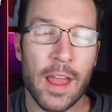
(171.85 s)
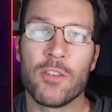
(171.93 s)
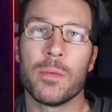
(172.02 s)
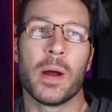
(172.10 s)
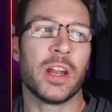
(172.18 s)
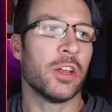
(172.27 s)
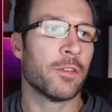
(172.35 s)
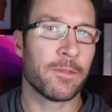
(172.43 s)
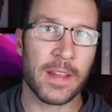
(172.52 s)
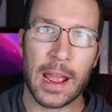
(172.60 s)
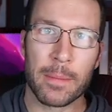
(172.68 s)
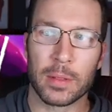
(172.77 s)
Everybody your
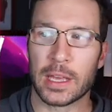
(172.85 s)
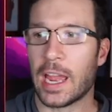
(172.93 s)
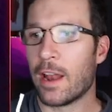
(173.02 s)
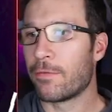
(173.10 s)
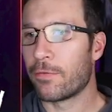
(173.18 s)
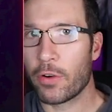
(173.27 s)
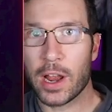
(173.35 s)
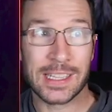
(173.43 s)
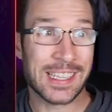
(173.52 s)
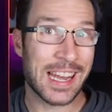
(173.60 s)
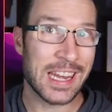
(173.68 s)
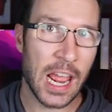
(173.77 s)
family and
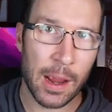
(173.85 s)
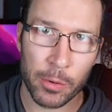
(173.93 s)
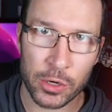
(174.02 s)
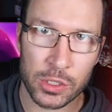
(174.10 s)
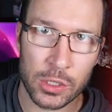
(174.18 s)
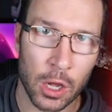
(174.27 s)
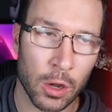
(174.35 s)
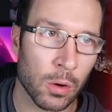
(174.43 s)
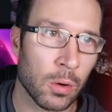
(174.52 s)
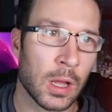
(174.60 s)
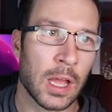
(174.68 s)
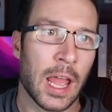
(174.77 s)
friends and neighbors
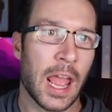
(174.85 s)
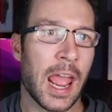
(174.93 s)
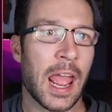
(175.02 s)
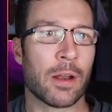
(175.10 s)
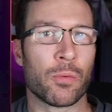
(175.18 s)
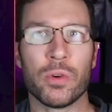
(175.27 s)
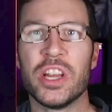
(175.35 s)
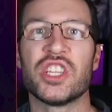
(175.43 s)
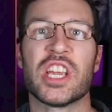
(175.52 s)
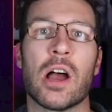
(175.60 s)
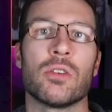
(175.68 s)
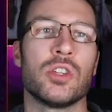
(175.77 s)
know and
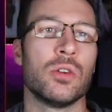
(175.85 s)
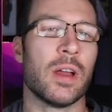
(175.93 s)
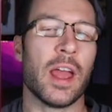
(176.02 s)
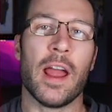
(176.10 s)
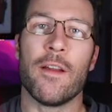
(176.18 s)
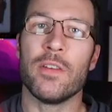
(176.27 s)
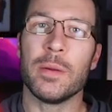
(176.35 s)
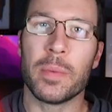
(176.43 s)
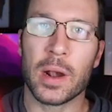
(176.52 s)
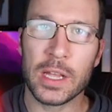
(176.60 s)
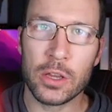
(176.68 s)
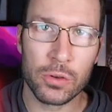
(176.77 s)
reach out to
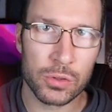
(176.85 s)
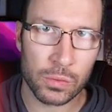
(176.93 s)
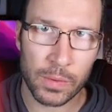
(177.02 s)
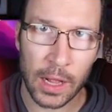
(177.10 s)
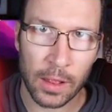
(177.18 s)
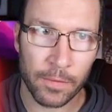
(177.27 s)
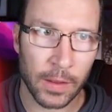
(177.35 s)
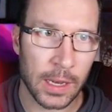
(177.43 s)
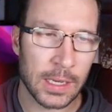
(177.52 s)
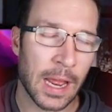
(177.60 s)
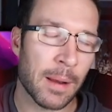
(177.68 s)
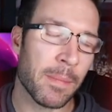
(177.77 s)
everybody who's
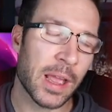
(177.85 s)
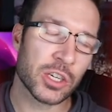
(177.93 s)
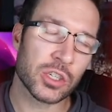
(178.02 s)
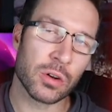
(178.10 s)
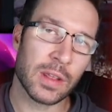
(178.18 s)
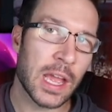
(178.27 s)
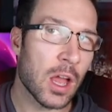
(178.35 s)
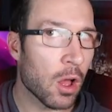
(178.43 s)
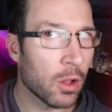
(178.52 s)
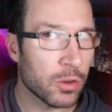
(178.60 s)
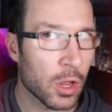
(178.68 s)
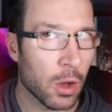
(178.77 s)
relevant and make sure they
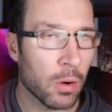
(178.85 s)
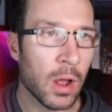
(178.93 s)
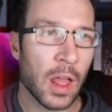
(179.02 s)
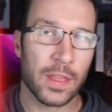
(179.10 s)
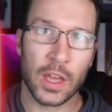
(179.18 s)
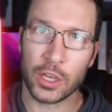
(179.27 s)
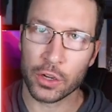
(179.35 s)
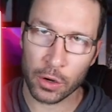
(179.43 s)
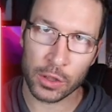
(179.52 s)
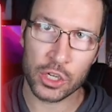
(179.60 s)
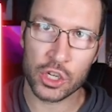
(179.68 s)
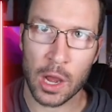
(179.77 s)
all know that you're
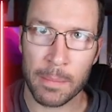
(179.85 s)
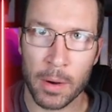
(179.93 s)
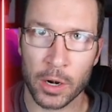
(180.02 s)
in the job